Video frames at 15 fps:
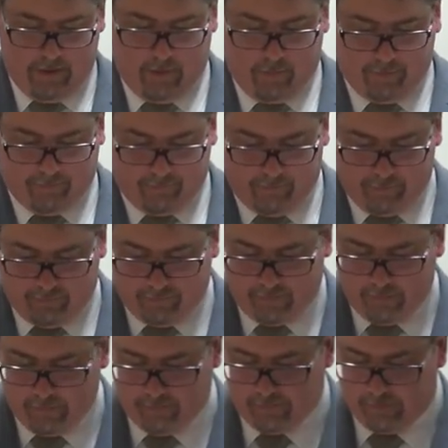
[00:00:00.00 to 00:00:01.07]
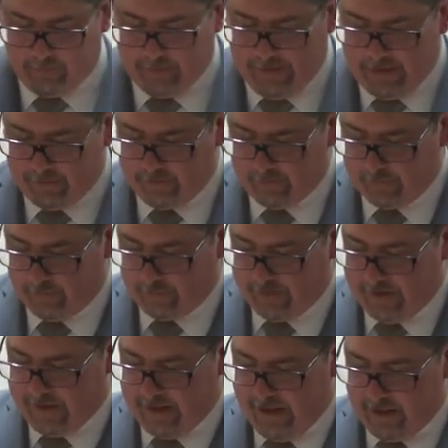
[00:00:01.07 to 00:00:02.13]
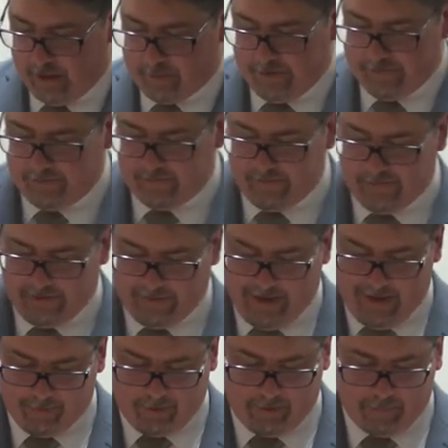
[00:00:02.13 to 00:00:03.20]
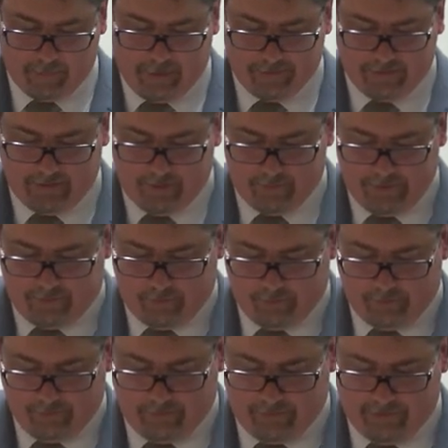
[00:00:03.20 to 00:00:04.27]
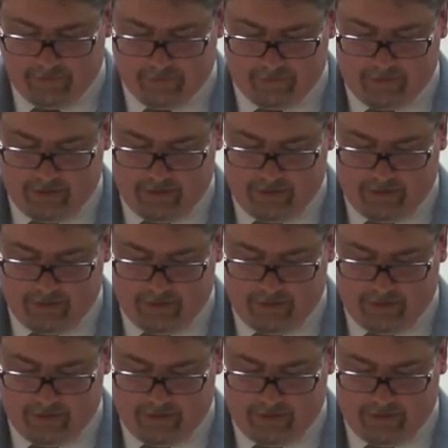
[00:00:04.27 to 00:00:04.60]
was first used in relation to key elements in the elaborate mandala rituals and